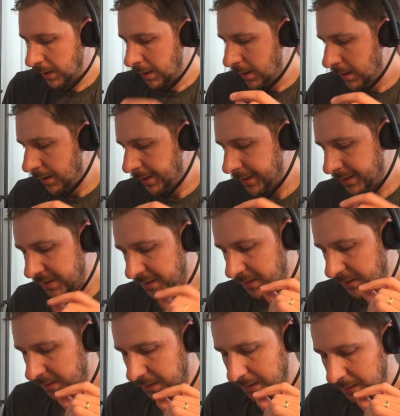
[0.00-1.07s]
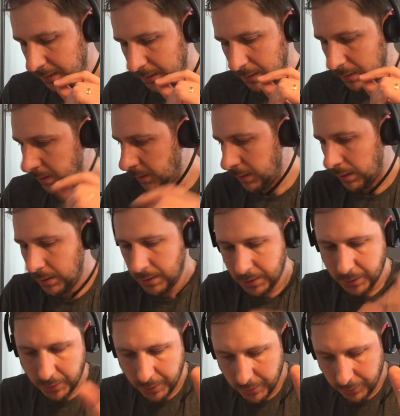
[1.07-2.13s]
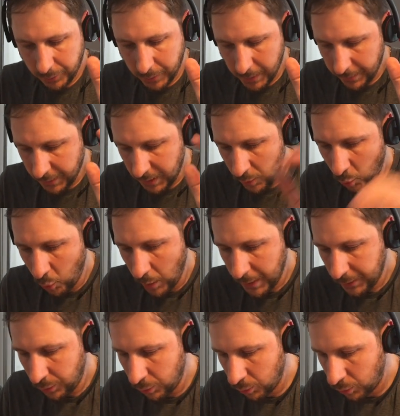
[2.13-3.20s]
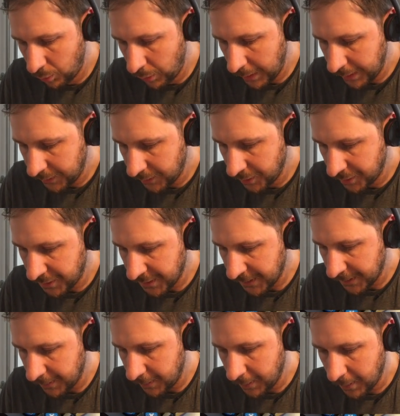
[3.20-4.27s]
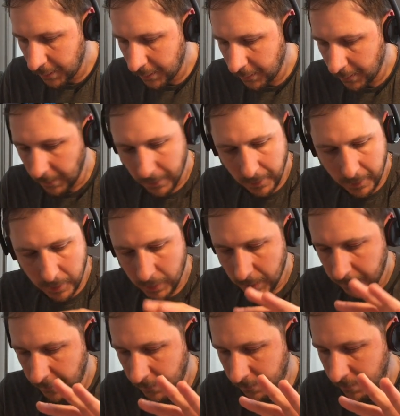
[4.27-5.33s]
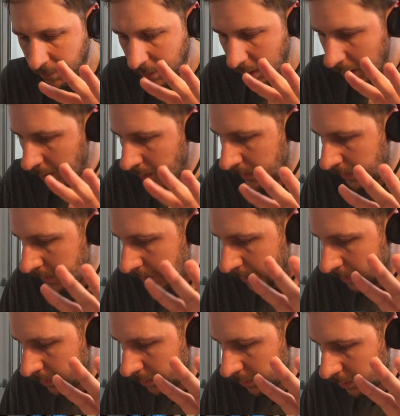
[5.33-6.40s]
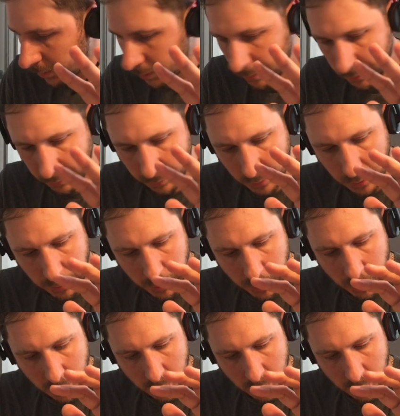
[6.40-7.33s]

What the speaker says: Let's... do I have any way to raise the tide for free? Quickly.